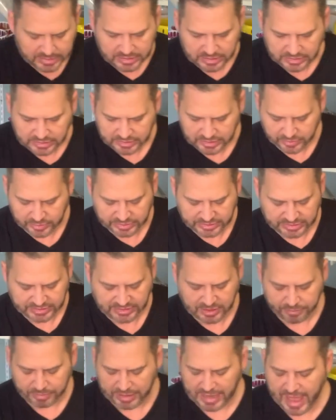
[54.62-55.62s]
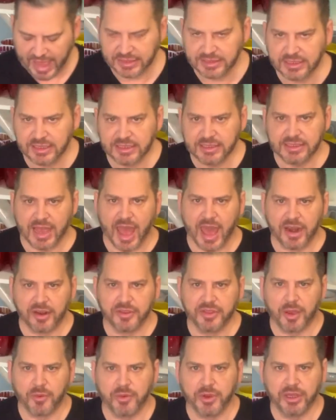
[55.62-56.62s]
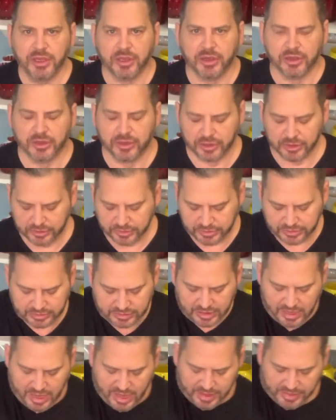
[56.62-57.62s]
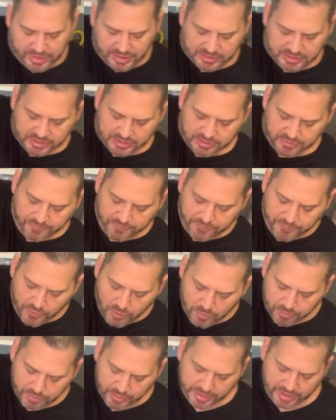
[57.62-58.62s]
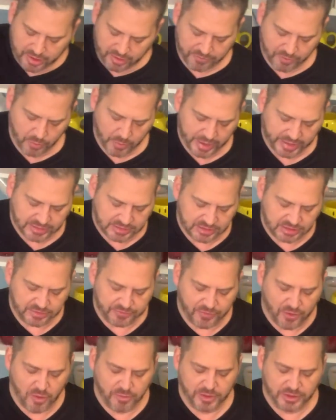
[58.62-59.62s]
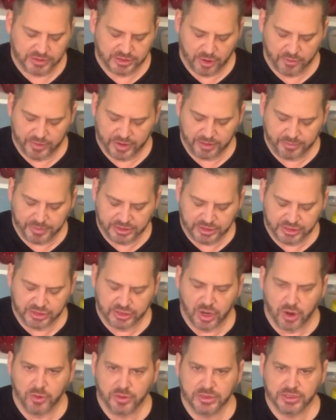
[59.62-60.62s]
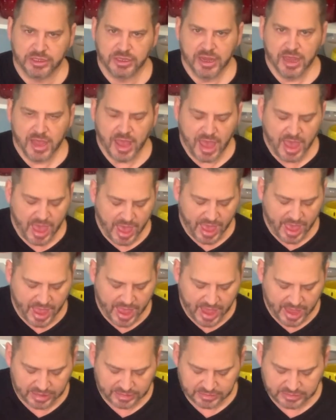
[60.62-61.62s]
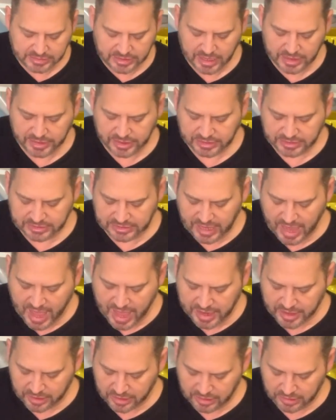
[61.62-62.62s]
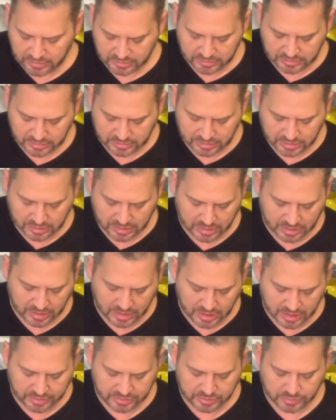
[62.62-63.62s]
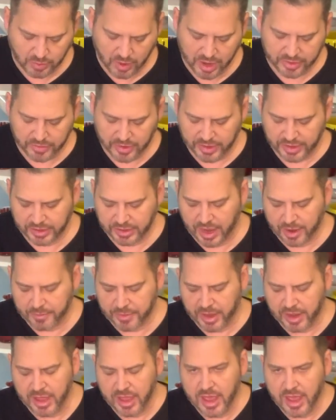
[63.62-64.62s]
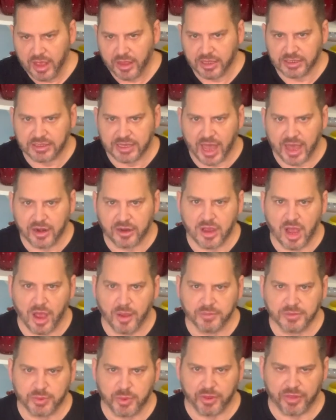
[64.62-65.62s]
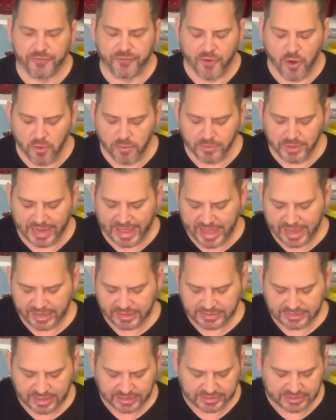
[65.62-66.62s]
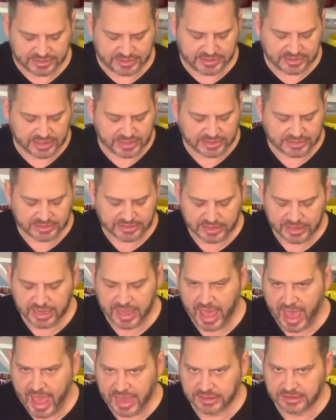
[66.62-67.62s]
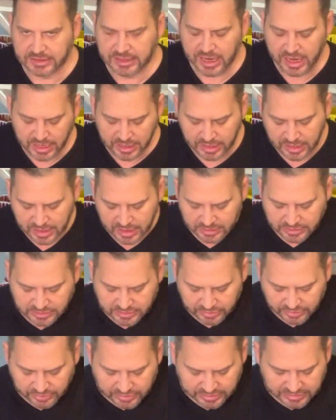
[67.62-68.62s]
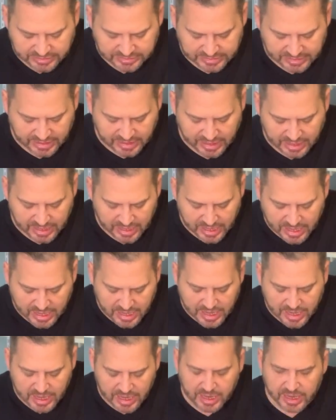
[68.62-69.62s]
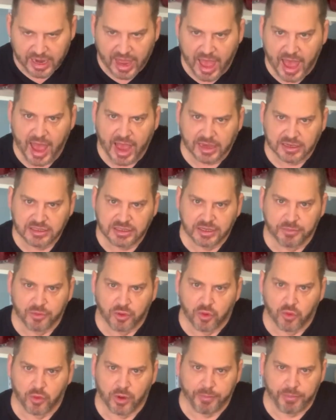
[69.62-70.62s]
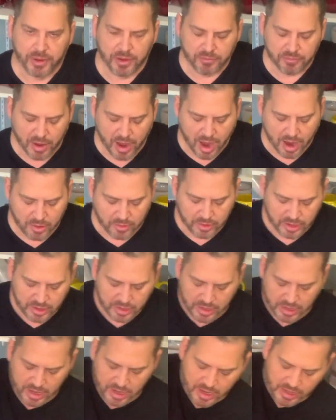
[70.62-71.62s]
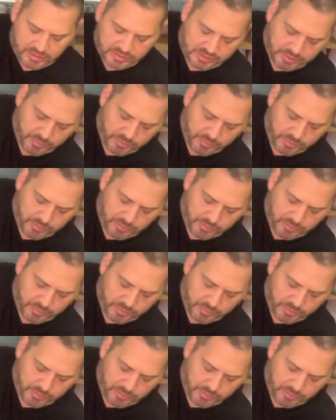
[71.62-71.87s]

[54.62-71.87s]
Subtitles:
So it's just a plastic saddle that we use, and this is a full brick of Oasis foam that's already been soaked. And the saddle, there's water on it now, but the saddle comes with foam legs that stick to the casket. So you can see it has some gripping power. So